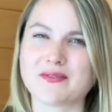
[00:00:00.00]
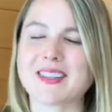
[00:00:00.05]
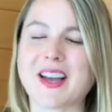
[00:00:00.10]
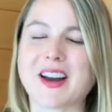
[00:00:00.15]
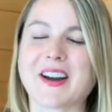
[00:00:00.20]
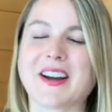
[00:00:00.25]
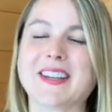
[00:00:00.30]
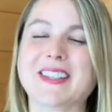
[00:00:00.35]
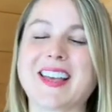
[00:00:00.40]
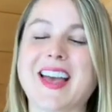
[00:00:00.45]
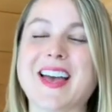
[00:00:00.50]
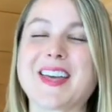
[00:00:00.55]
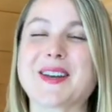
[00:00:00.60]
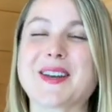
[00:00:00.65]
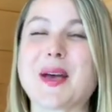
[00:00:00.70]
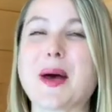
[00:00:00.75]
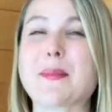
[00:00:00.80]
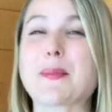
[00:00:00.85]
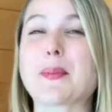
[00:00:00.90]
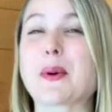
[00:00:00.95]
All right, and
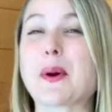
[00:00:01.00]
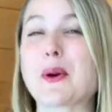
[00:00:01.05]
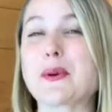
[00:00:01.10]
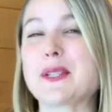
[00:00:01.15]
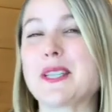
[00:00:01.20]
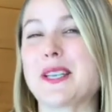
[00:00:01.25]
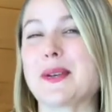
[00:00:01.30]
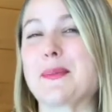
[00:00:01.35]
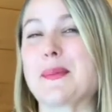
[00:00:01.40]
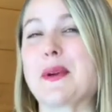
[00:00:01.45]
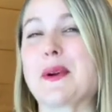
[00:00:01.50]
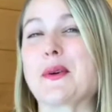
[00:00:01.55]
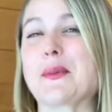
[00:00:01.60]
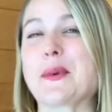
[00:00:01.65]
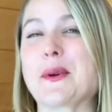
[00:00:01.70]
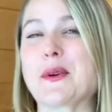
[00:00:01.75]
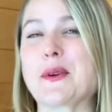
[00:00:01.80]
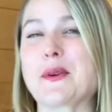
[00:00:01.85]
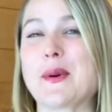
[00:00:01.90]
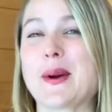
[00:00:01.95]
a pro tip here
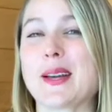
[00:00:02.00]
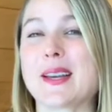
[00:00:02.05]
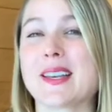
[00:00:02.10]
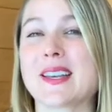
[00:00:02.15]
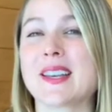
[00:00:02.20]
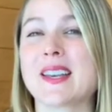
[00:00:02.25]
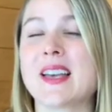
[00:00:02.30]
real quick.